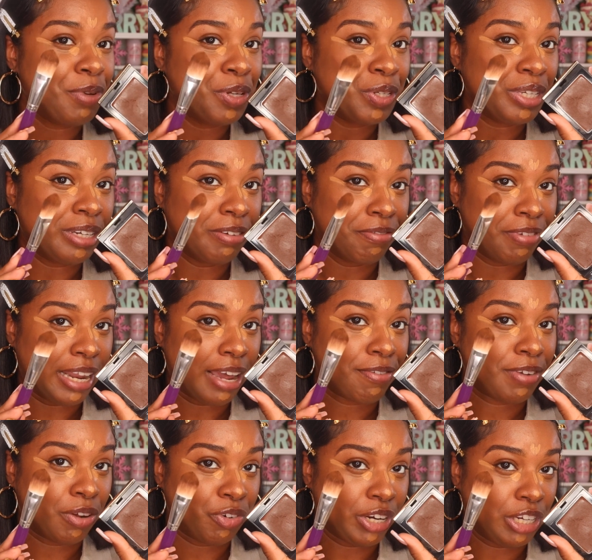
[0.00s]
been using a flat
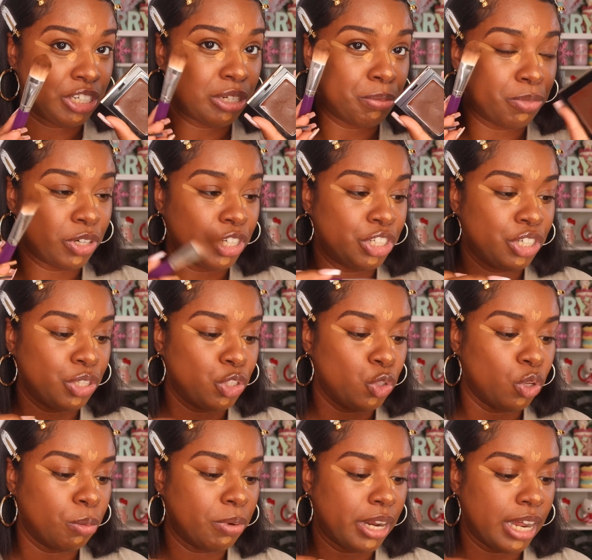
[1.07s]
foundation brush
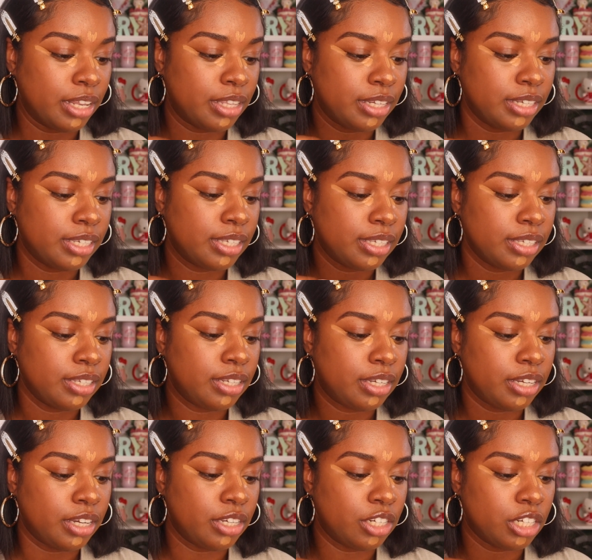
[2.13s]
to apply this
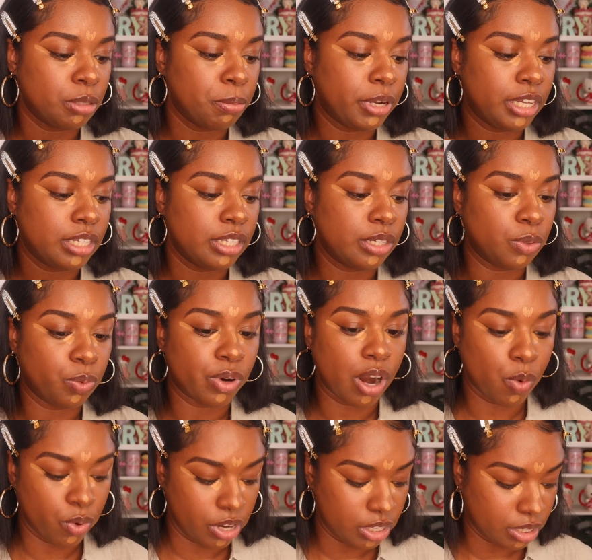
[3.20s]
and just place it where
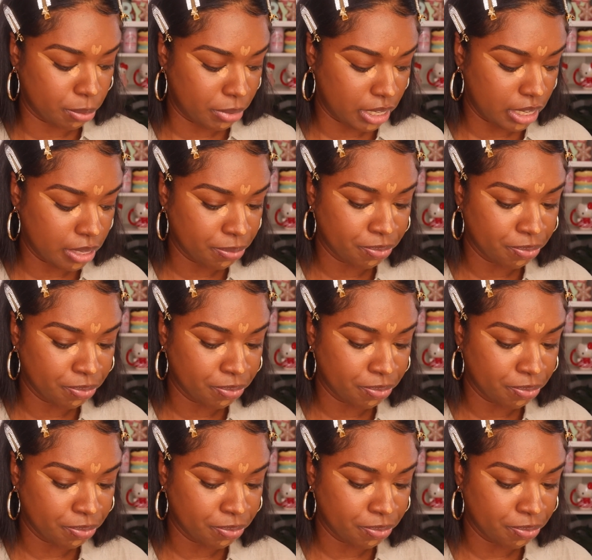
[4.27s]
I want it to be.